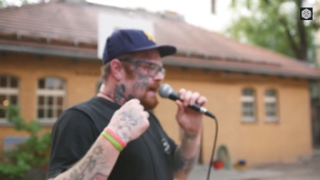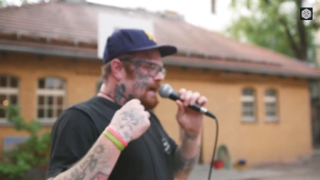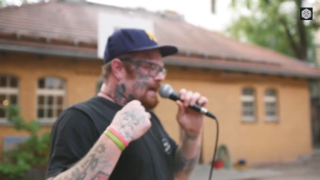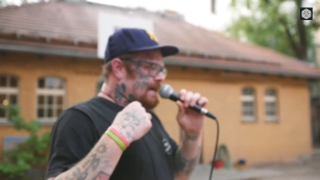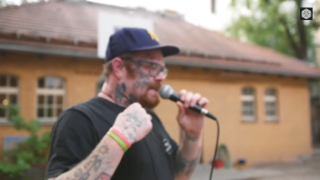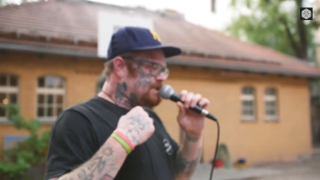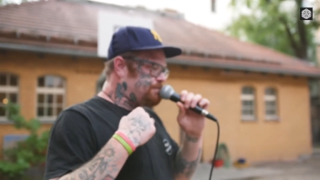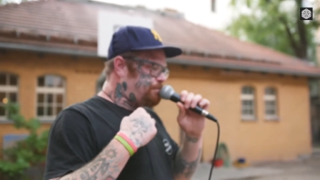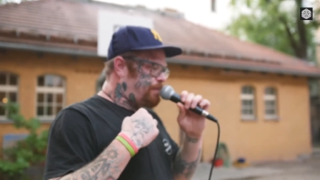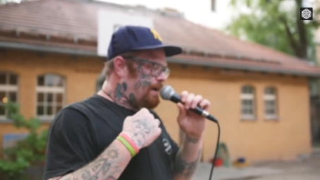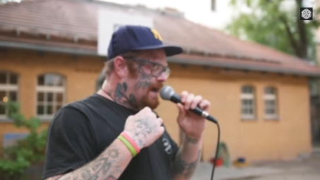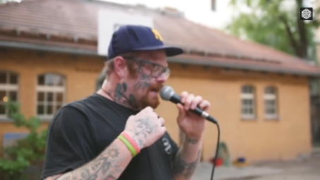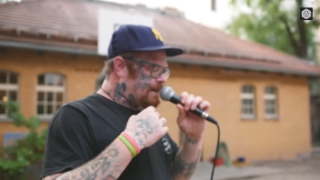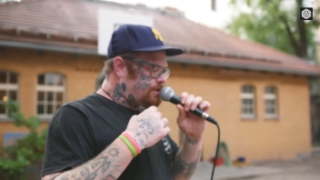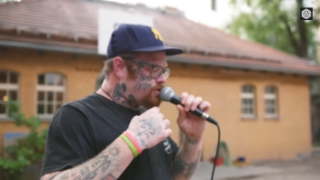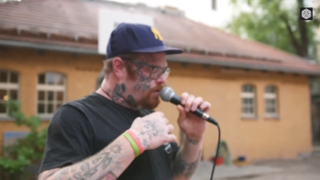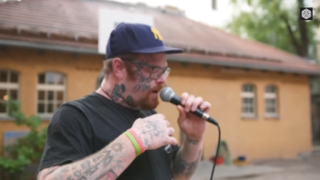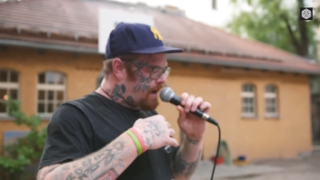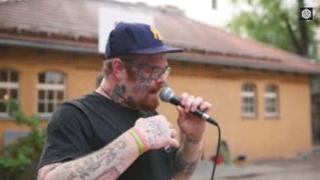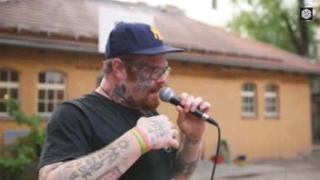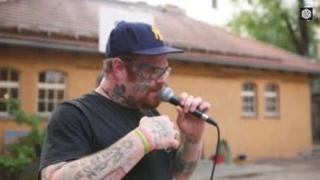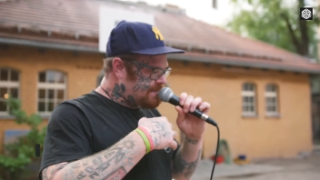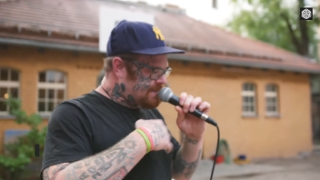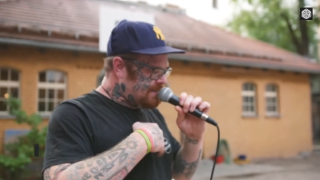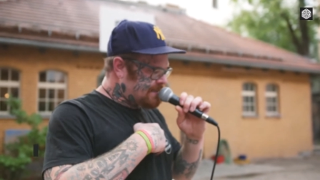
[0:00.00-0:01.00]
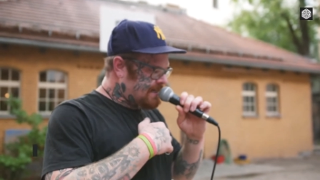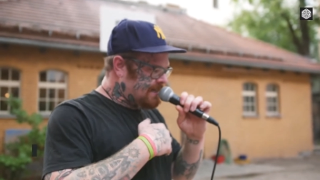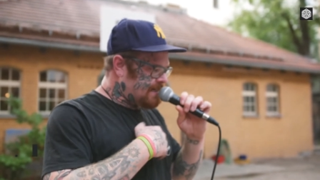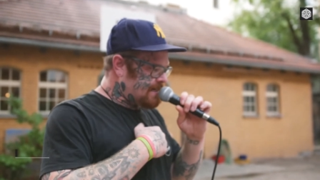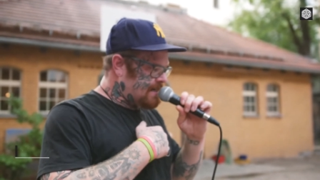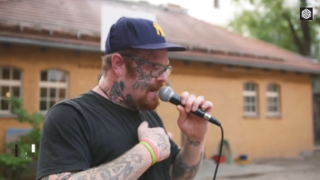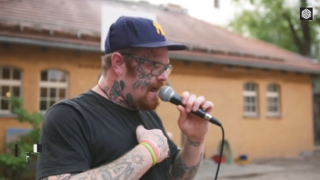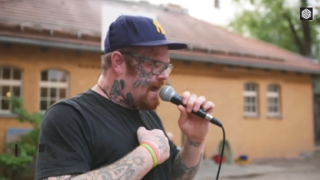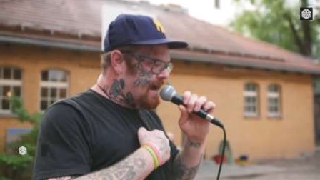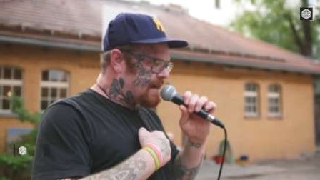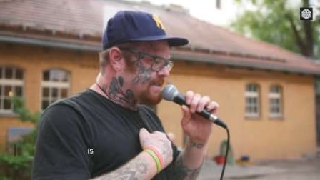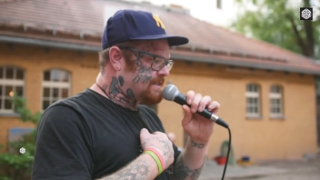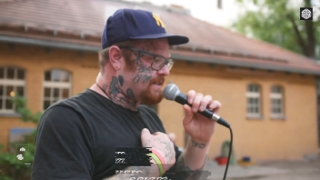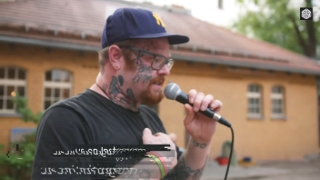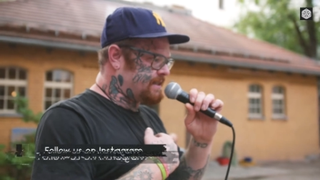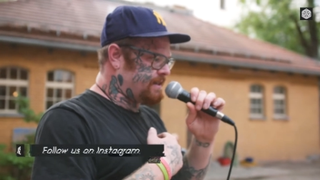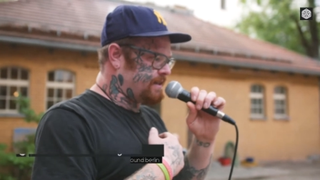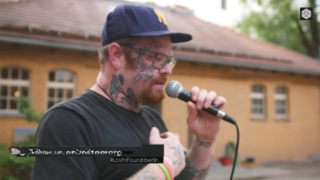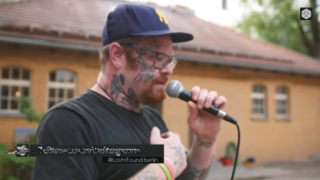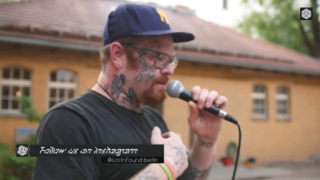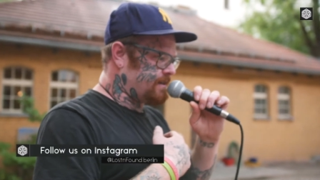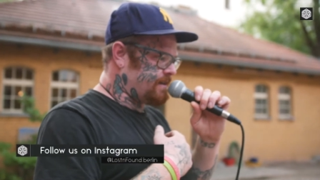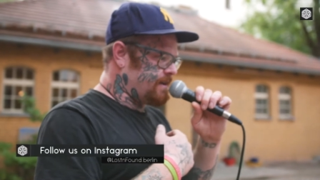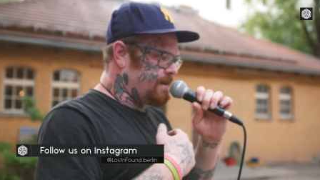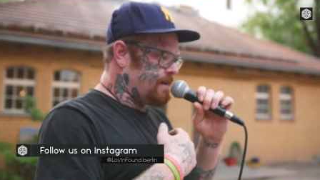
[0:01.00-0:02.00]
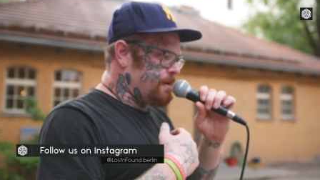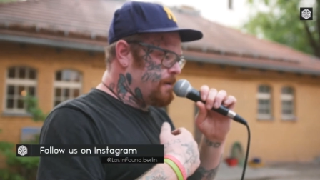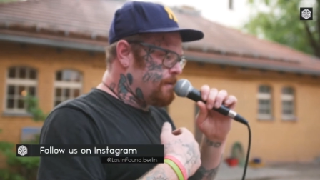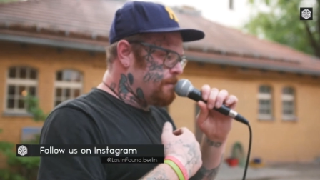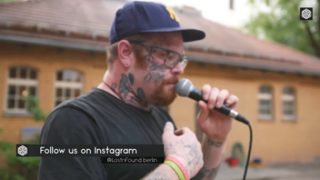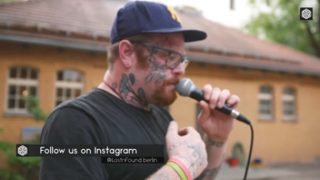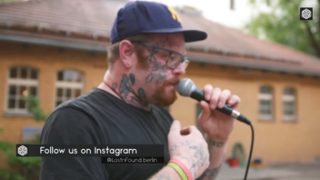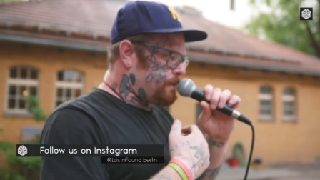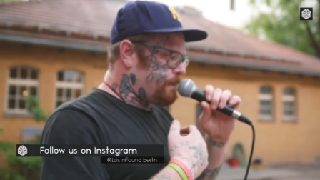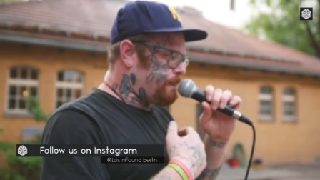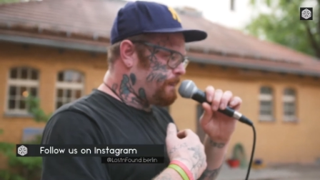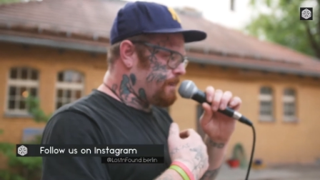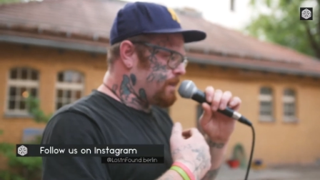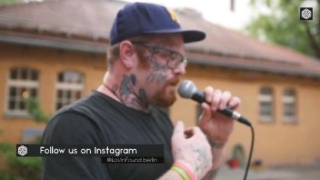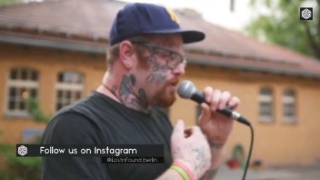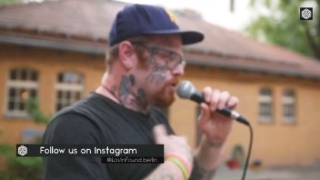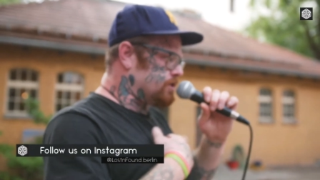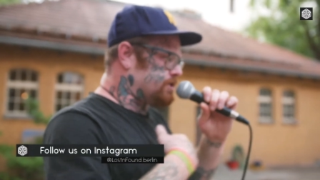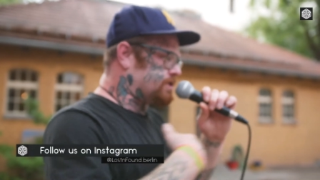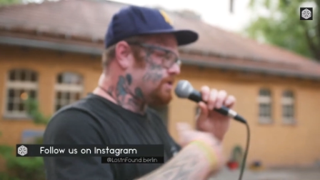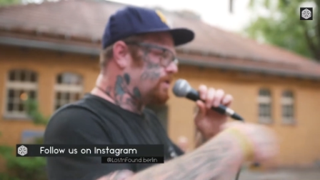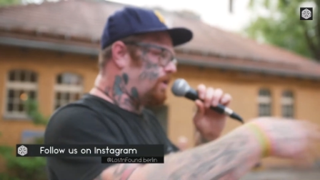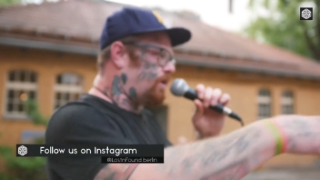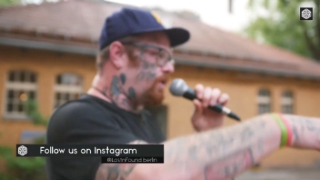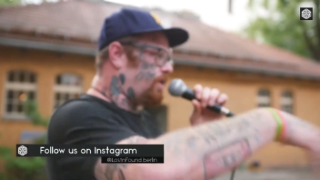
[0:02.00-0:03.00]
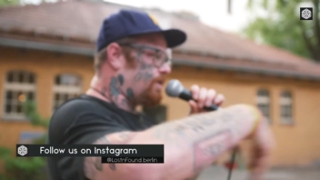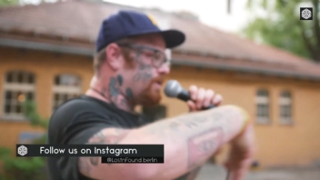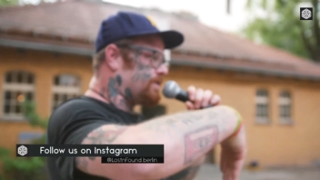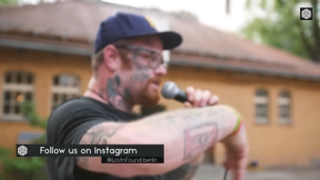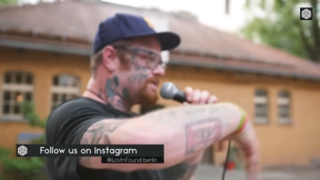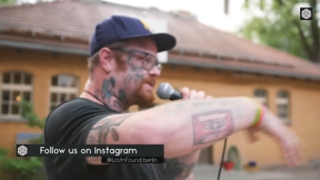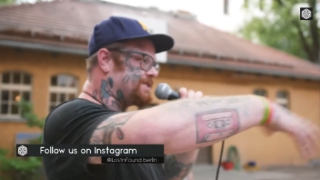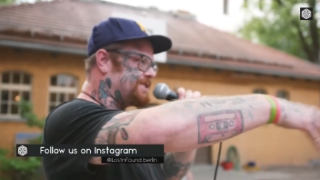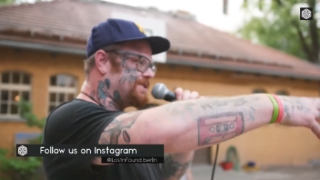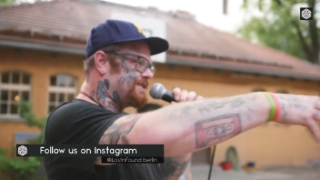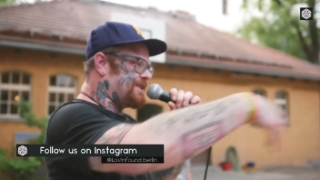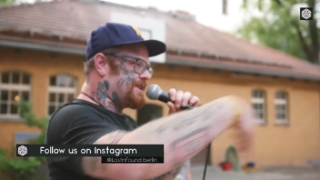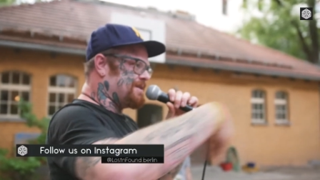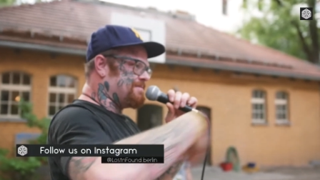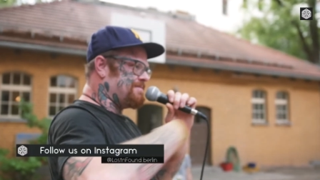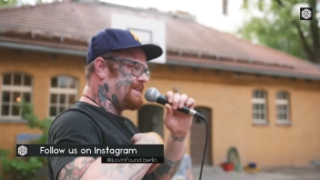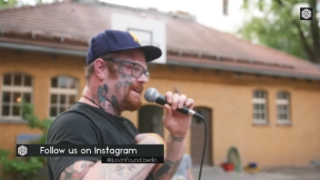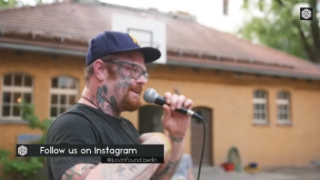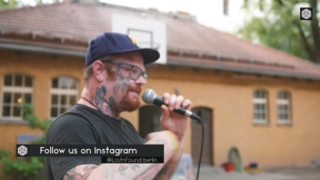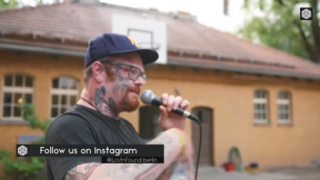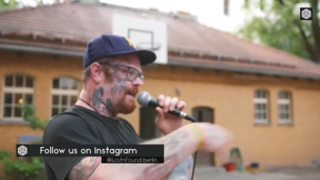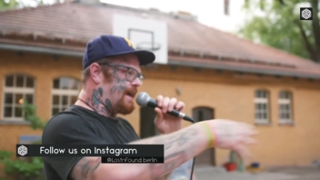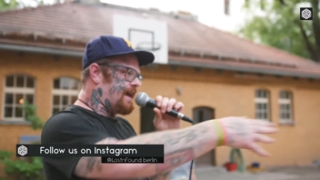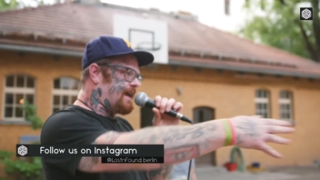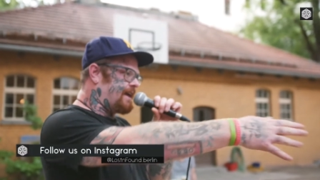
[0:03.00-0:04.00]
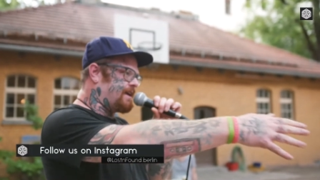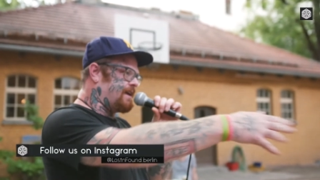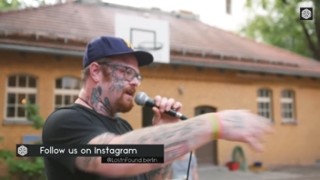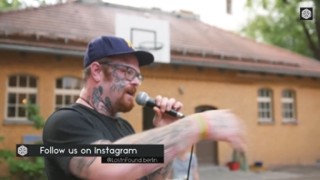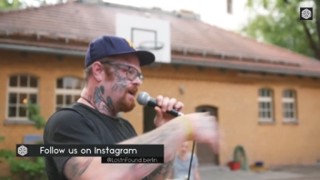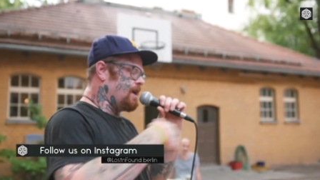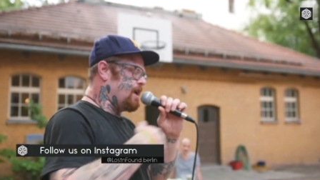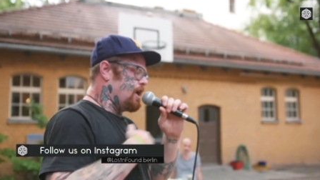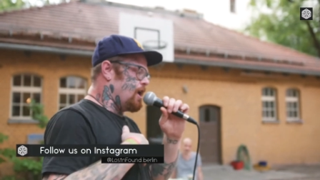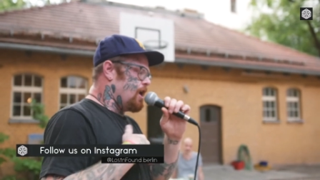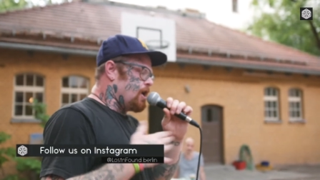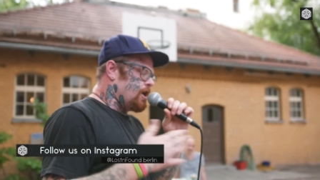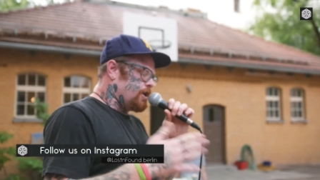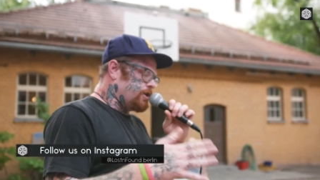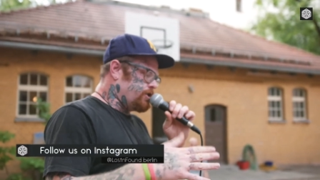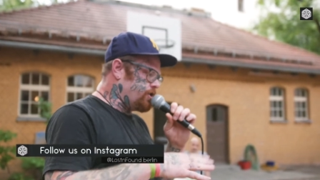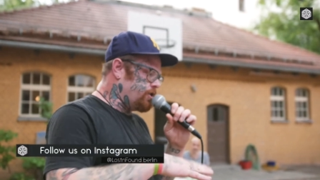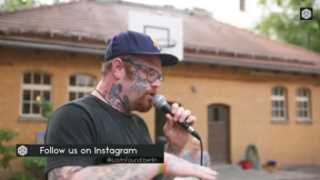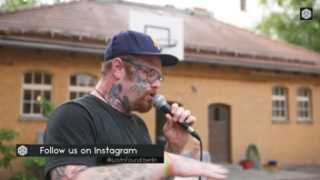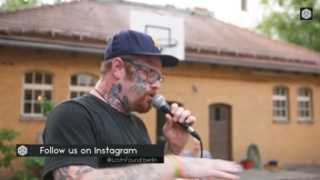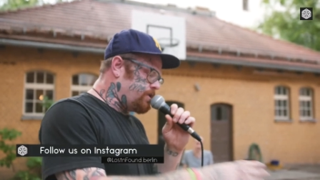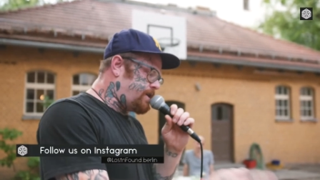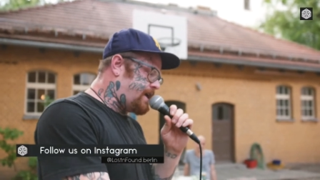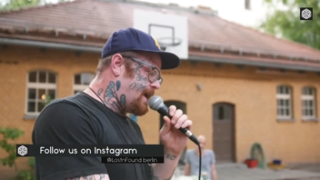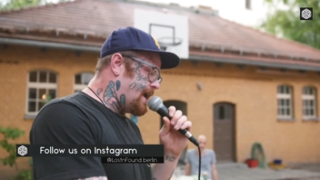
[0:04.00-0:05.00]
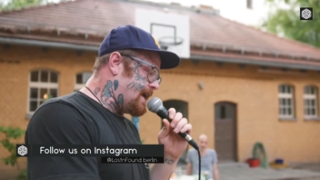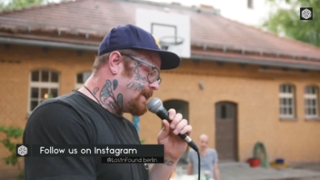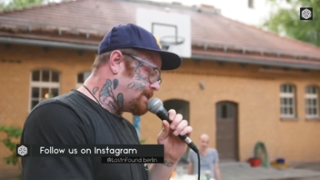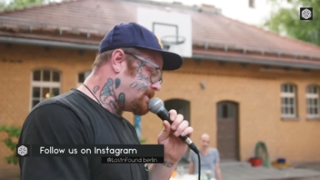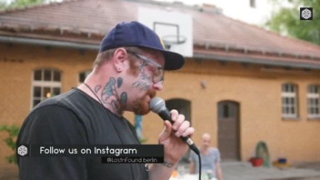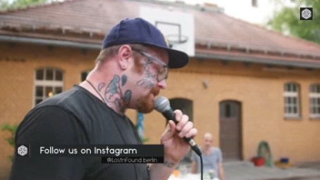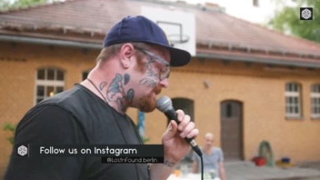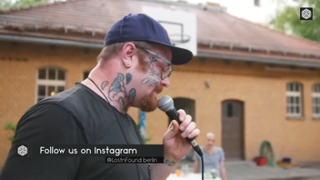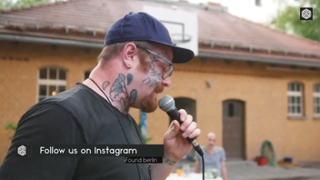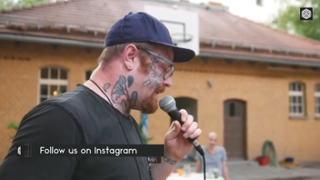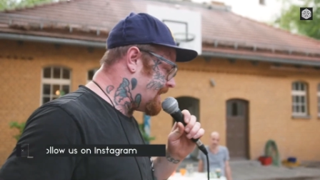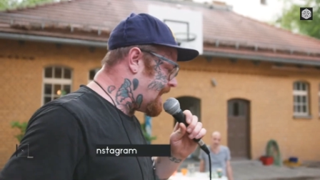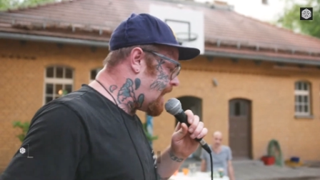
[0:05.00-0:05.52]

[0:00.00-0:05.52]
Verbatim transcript: is by trying to connect your souls, you know what I mean? Like, you, you can't just get